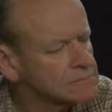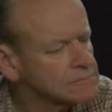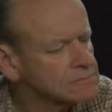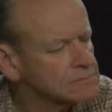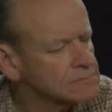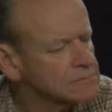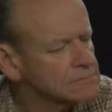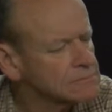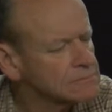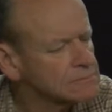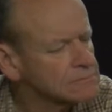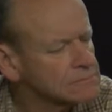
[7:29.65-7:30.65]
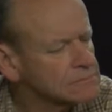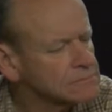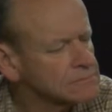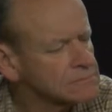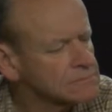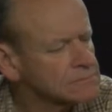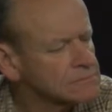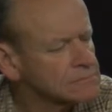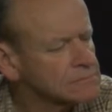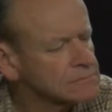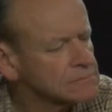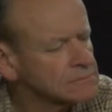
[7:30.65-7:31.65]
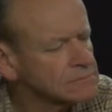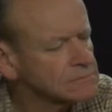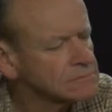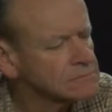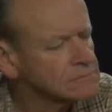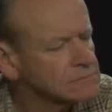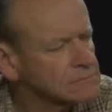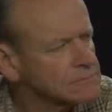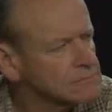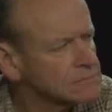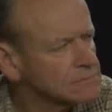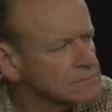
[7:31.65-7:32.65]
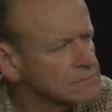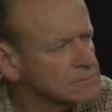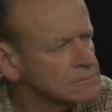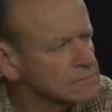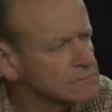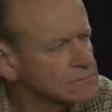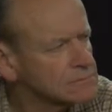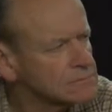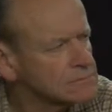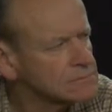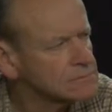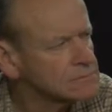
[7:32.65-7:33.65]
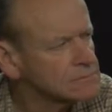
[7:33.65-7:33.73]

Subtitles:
(silent)